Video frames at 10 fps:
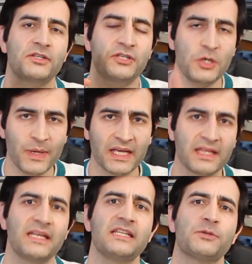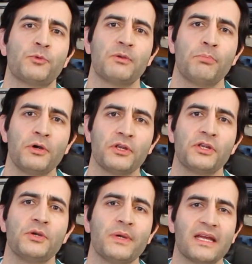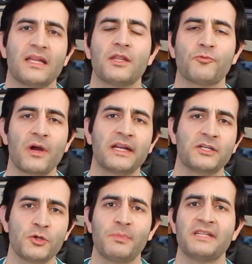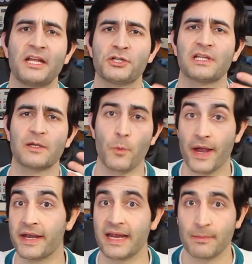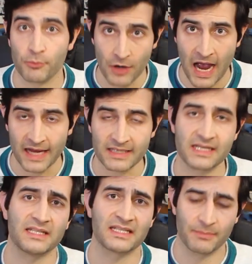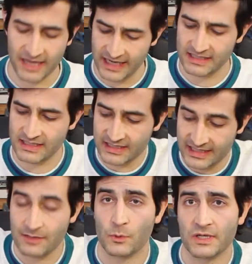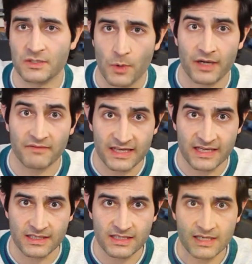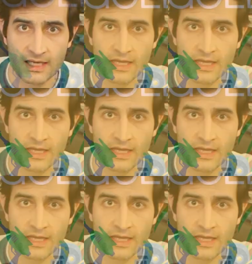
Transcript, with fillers: Doing these would put you in the running to potentially win a prize, and in some cases it was one of these.